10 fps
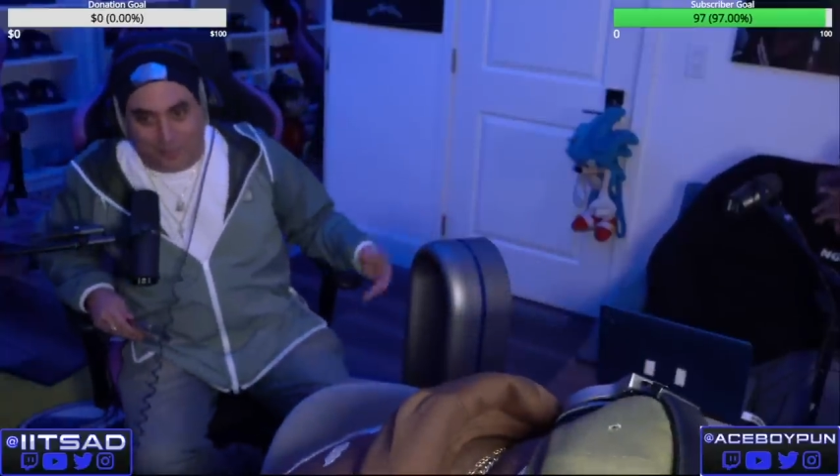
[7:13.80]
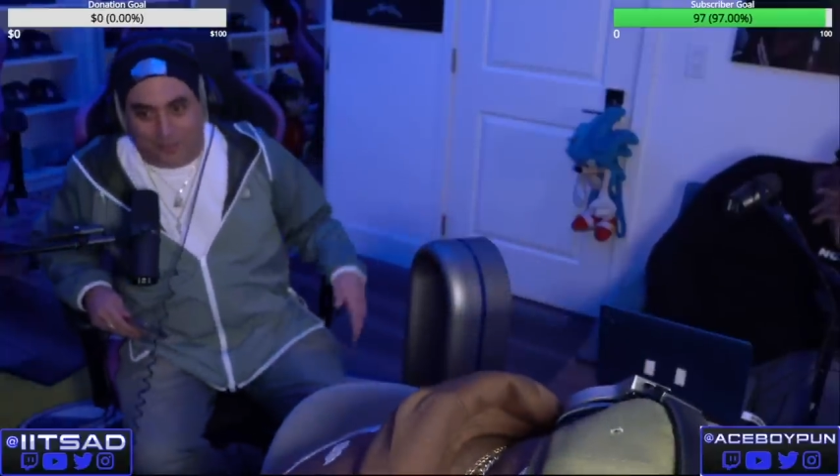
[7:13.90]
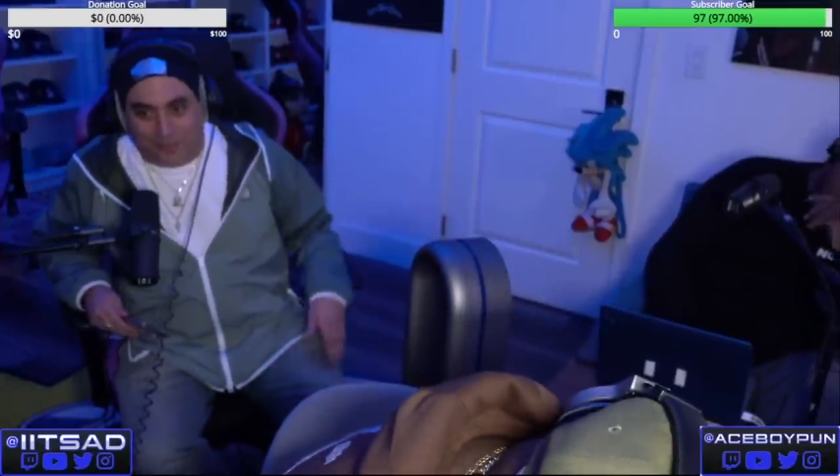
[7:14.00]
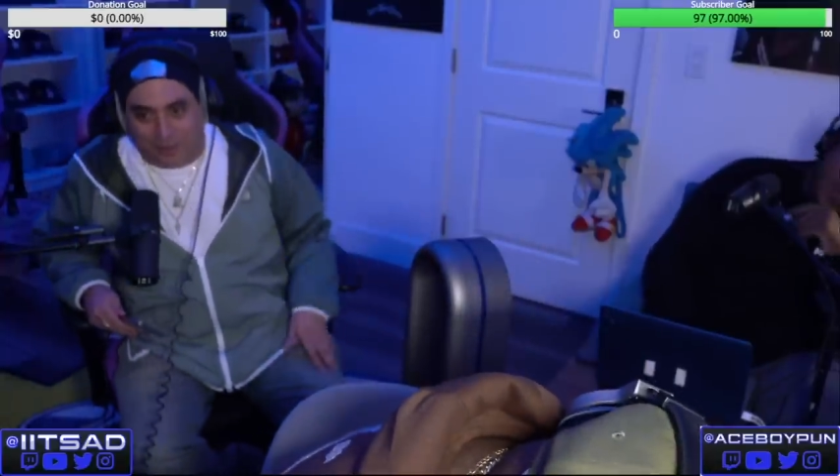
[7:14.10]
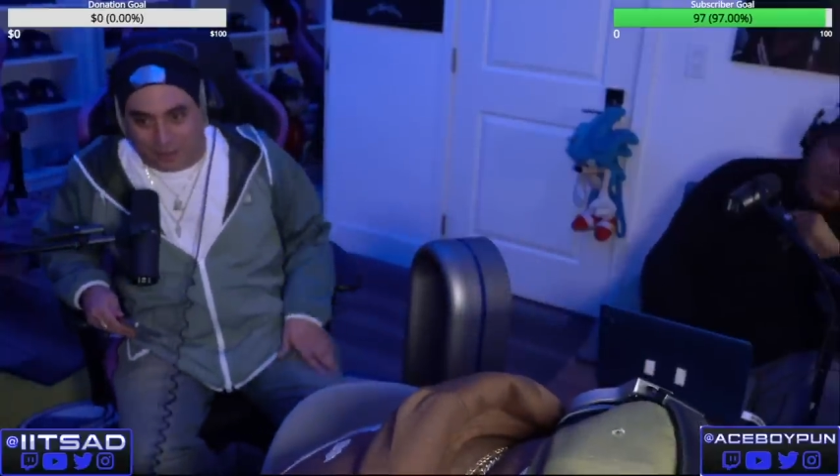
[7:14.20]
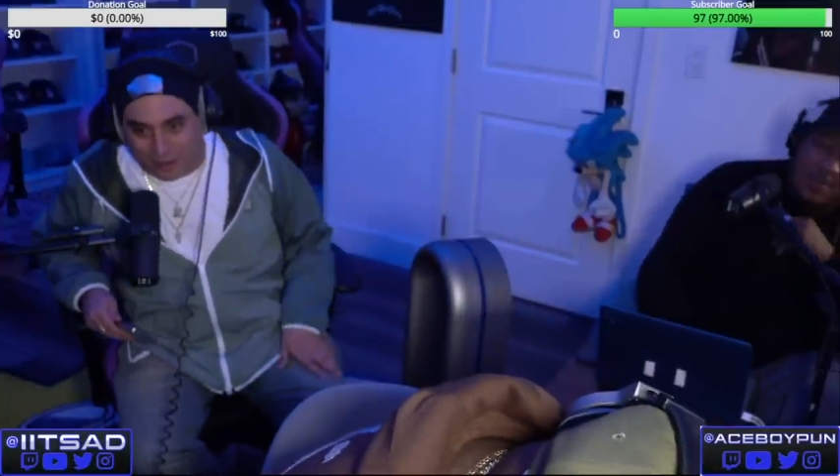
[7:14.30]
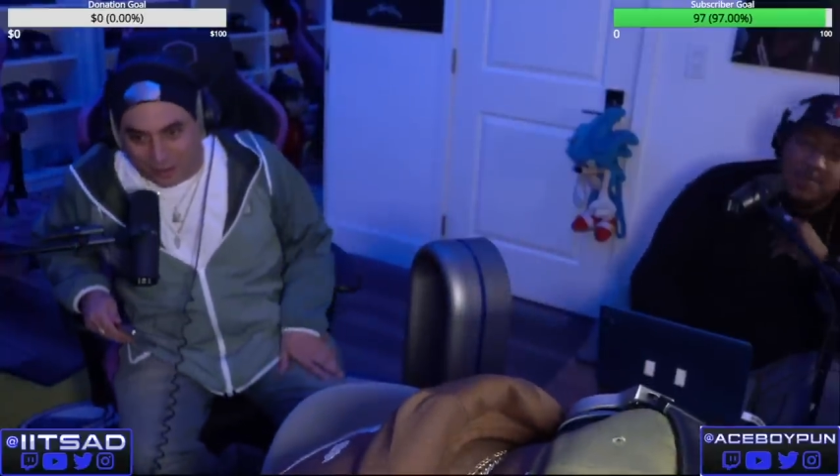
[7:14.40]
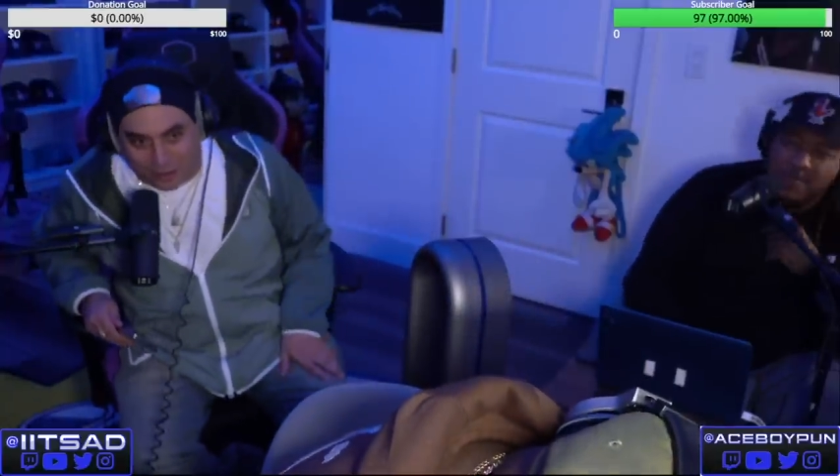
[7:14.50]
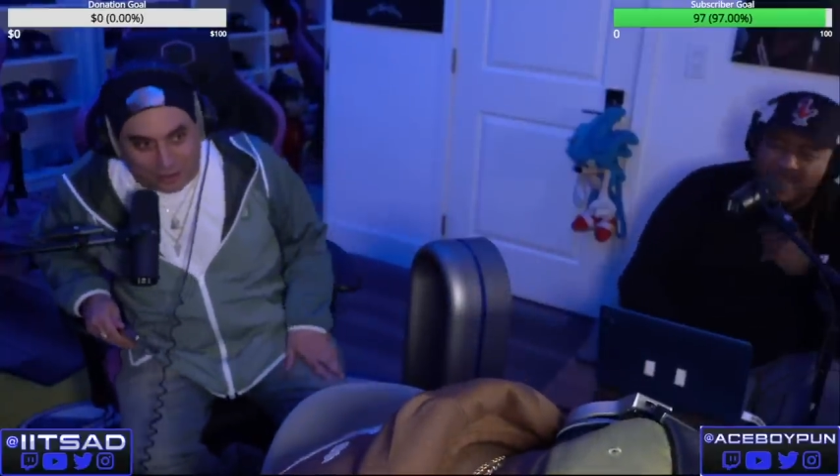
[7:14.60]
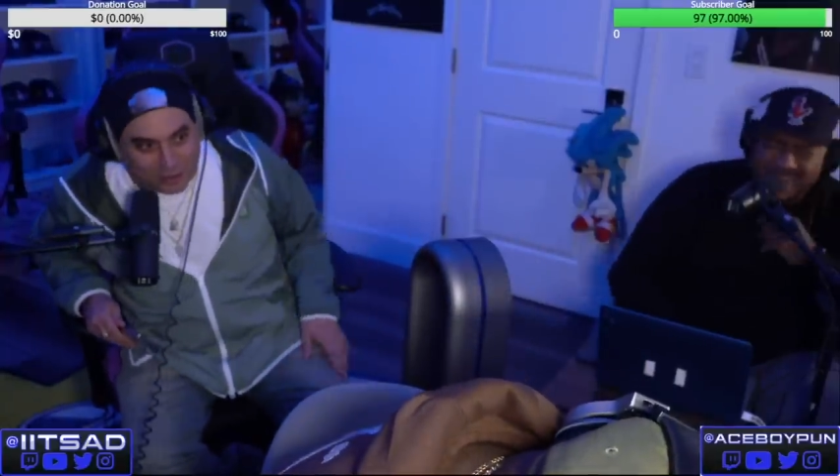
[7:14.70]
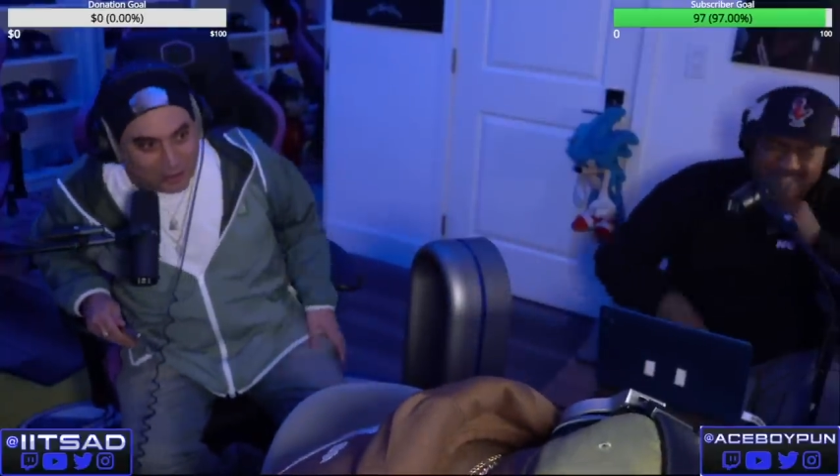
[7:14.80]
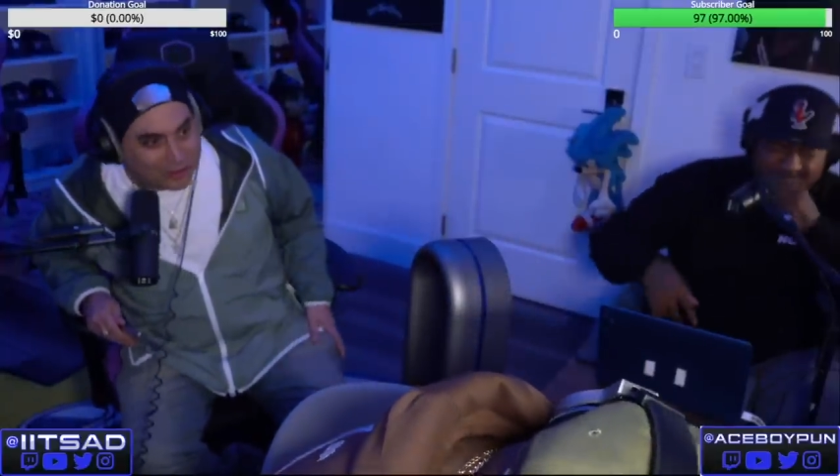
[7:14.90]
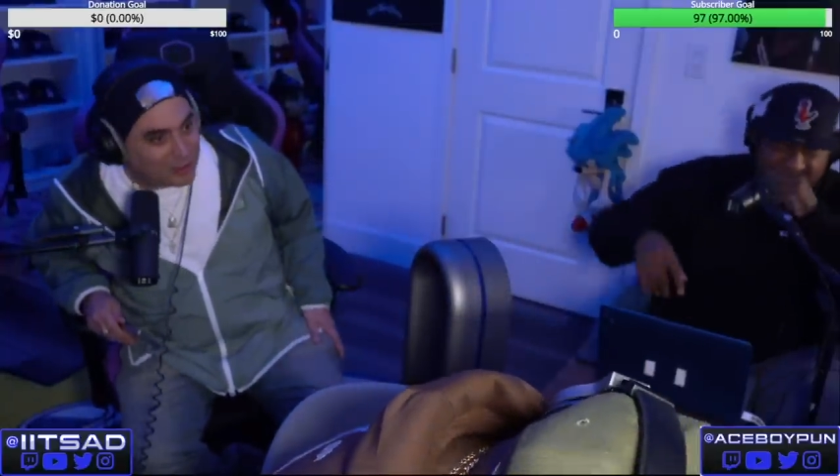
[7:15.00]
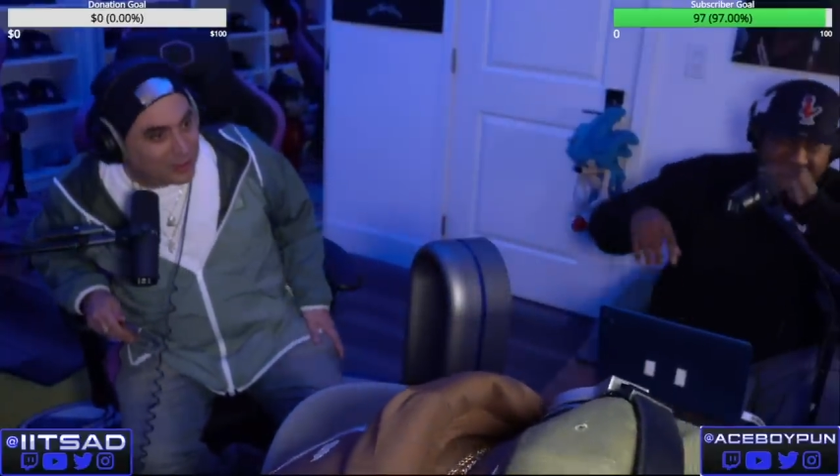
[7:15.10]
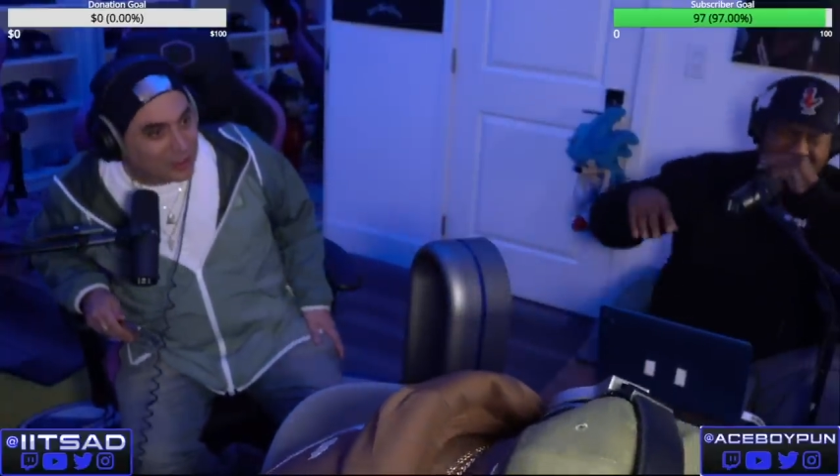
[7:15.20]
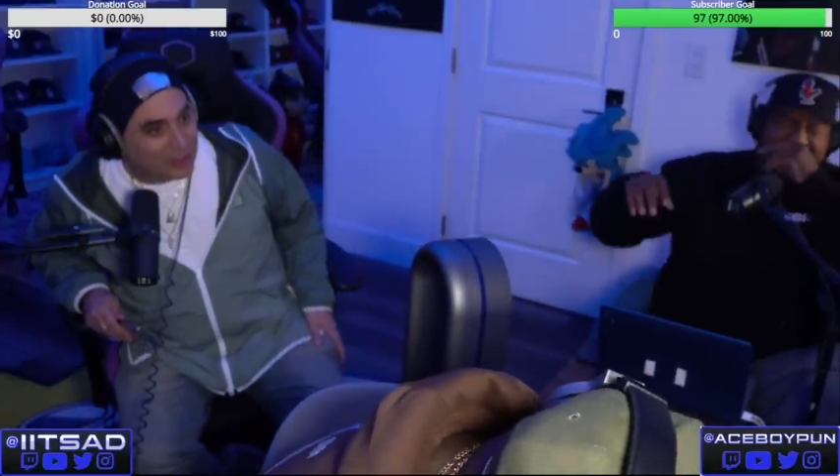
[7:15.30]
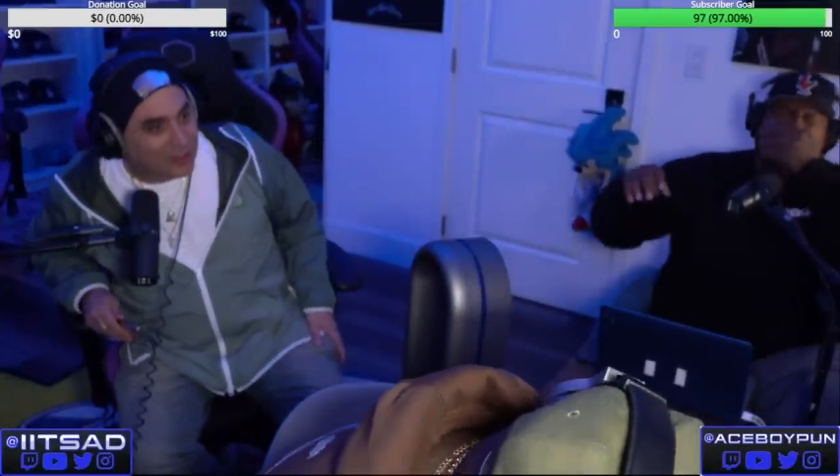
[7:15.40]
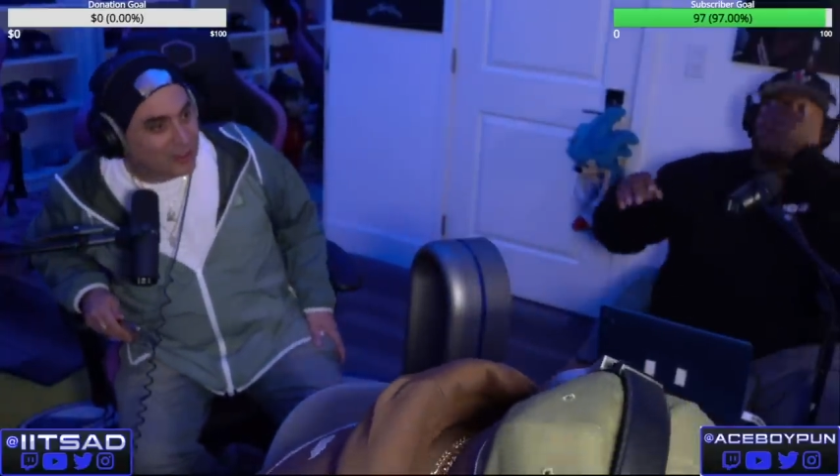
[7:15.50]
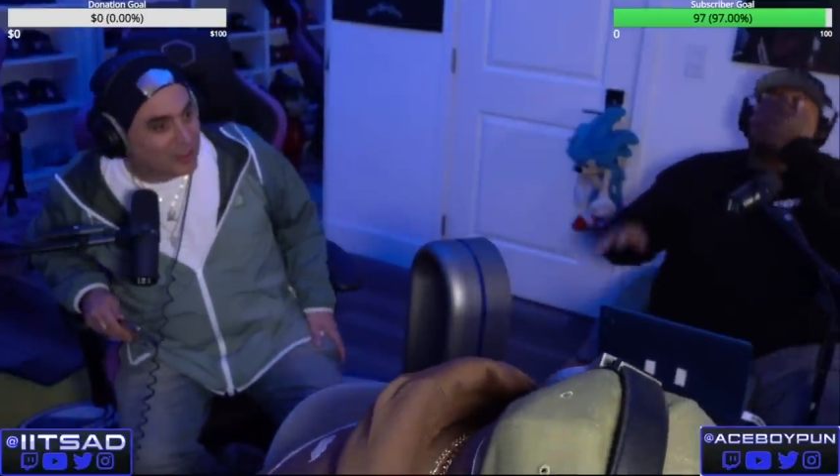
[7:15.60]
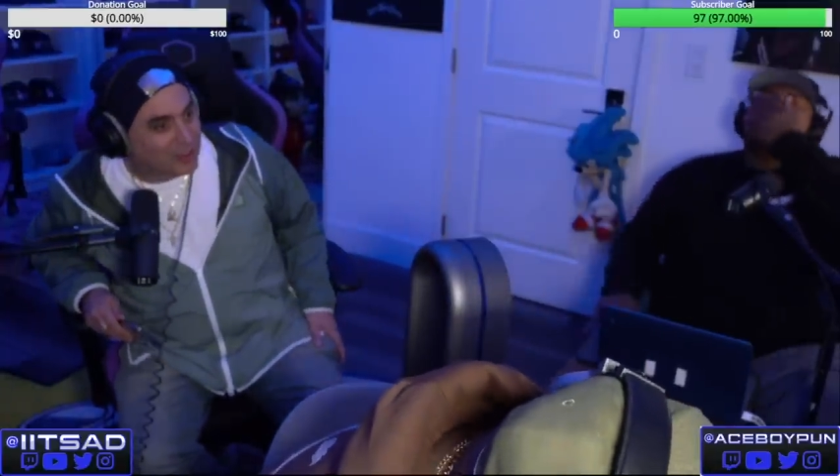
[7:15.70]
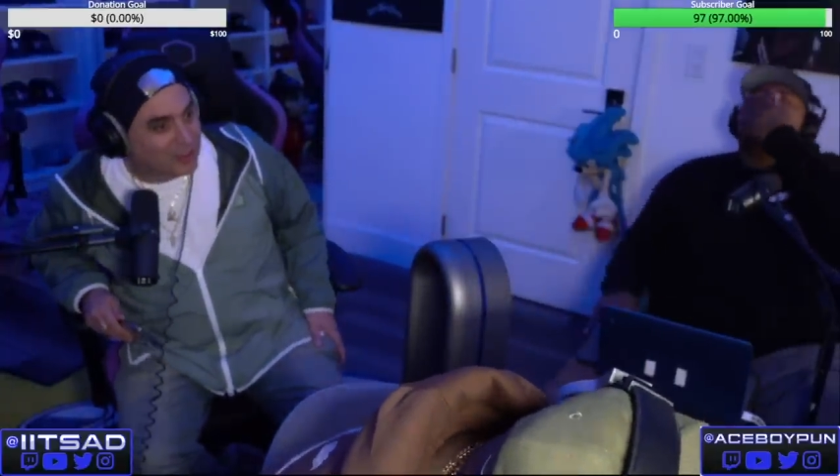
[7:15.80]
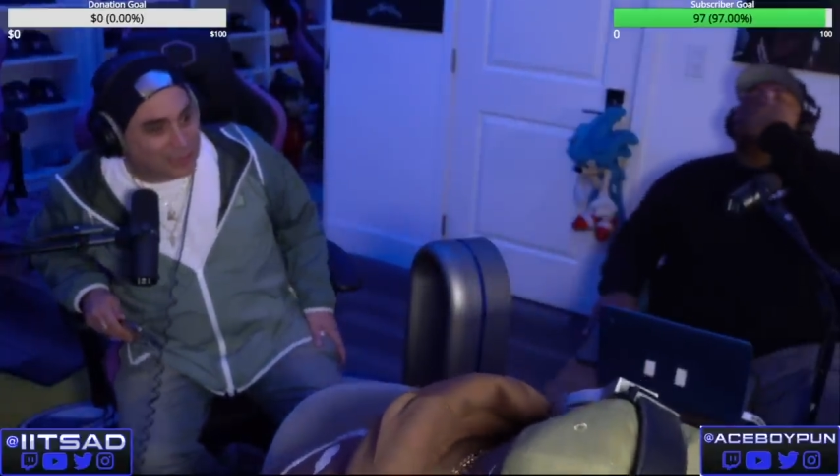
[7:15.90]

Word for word: Right? Fuck. He's